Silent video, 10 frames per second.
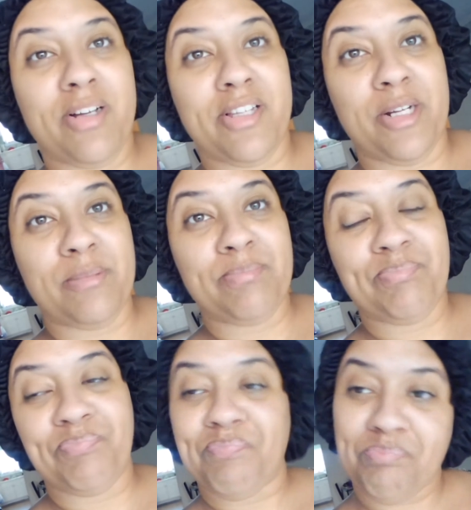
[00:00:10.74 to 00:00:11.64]
earlier,
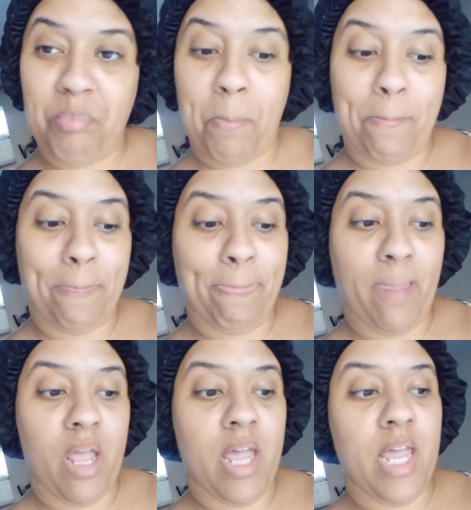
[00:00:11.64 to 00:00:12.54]

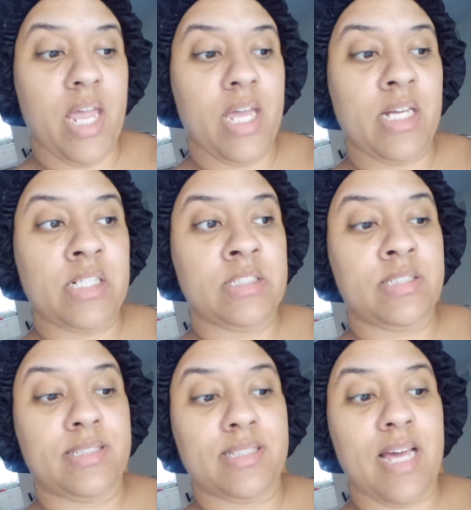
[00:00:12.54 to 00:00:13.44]
and
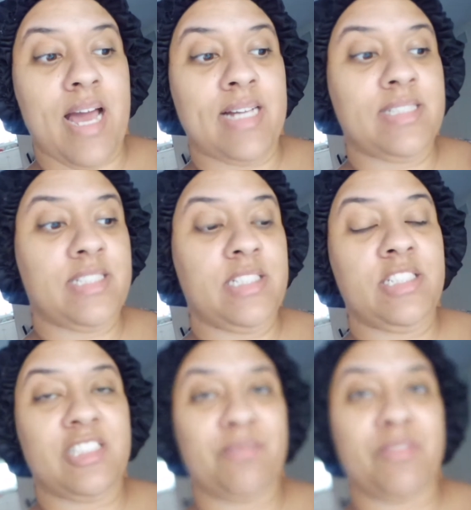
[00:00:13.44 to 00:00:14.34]
I seen
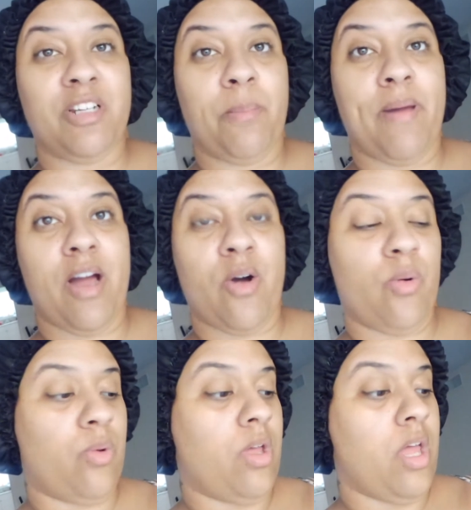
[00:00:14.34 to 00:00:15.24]
something
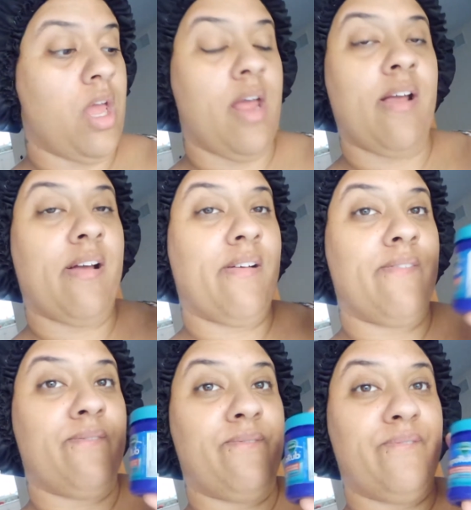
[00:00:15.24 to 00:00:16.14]
about
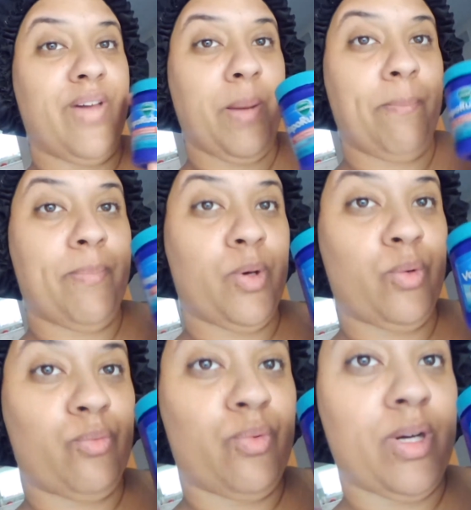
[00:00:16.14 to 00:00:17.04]
vapor
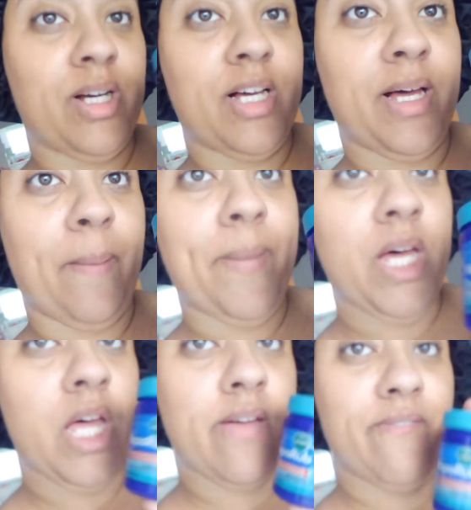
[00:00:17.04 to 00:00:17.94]
rub,
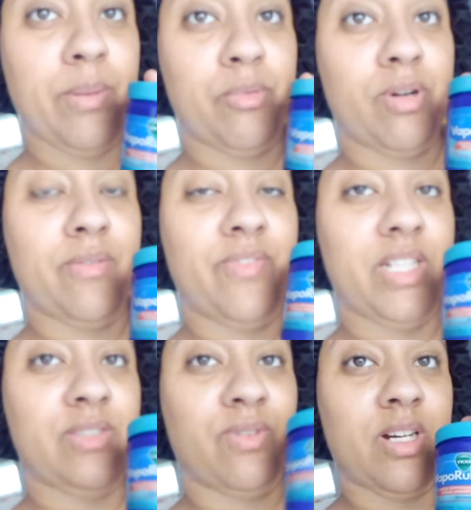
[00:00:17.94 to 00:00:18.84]

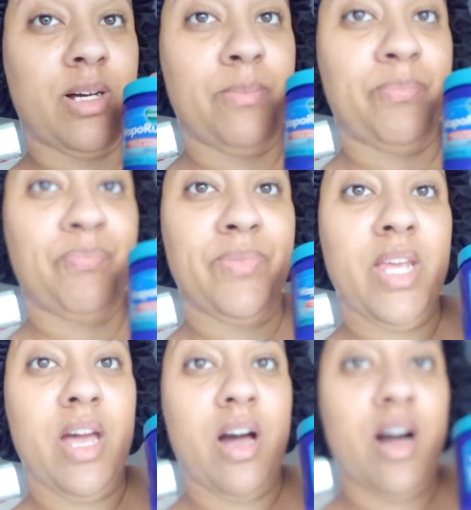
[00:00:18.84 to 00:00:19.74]
Vicks rub,
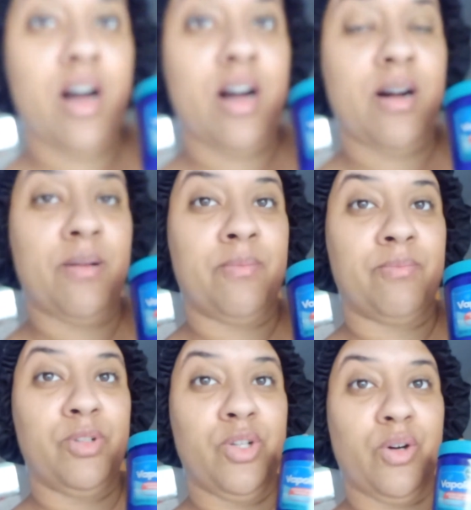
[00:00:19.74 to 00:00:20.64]

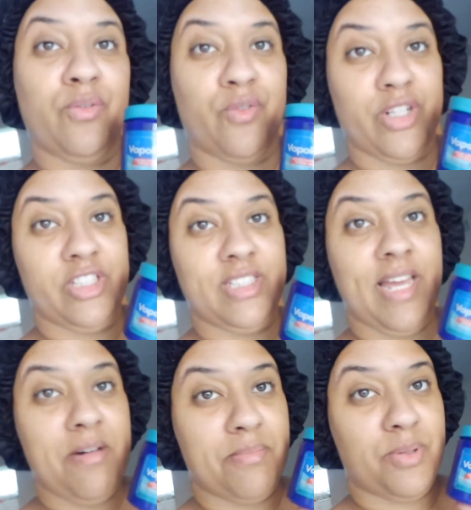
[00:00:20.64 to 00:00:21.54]
you know, for your
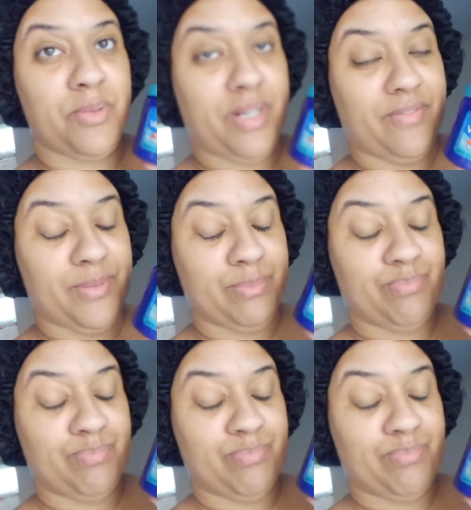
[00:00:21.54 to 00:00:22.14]
scalp or whatever.